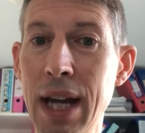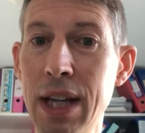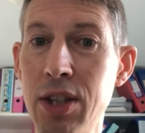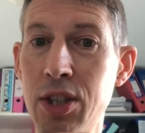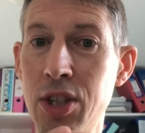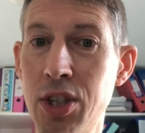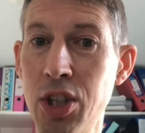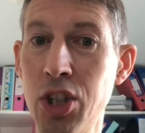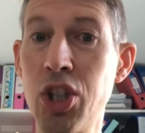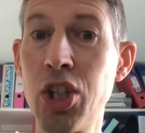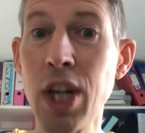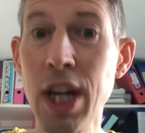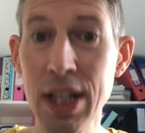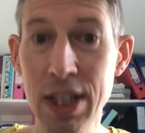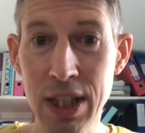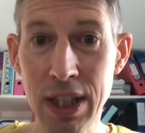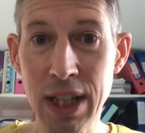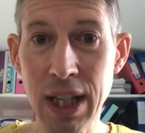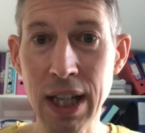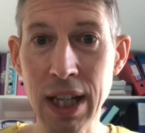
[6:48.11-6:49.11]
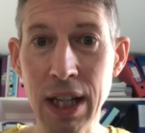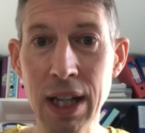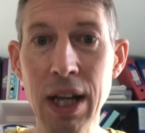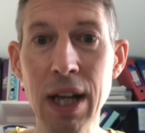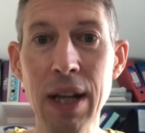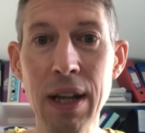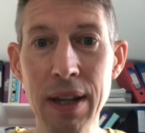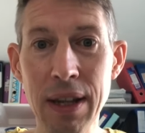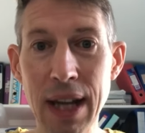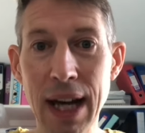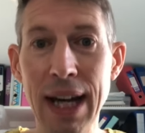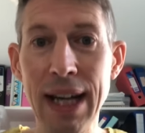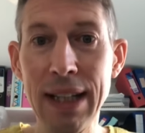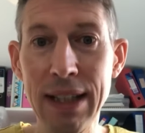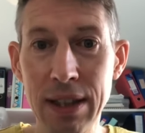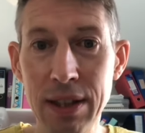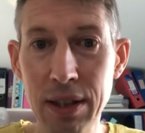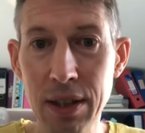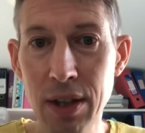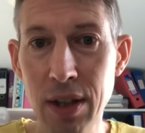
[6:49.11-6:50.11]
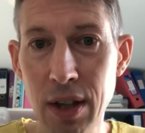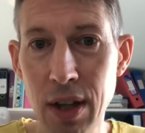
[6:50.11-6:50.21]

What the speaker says: suggesting that